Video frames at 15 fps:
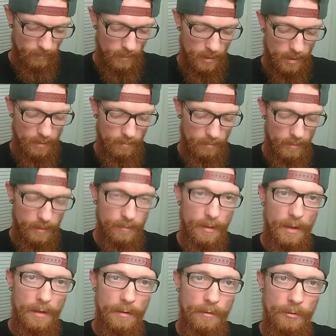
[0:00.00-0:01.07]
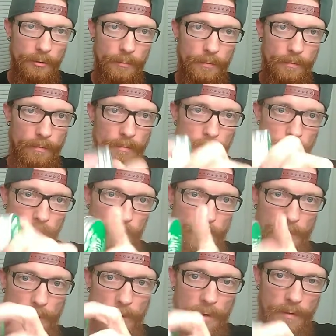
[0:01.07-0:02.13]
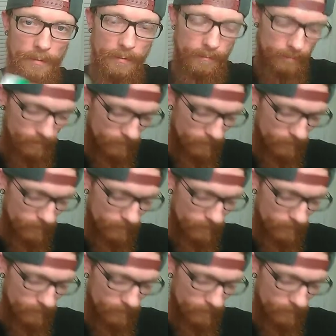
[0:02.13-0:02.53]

And it's a spin off.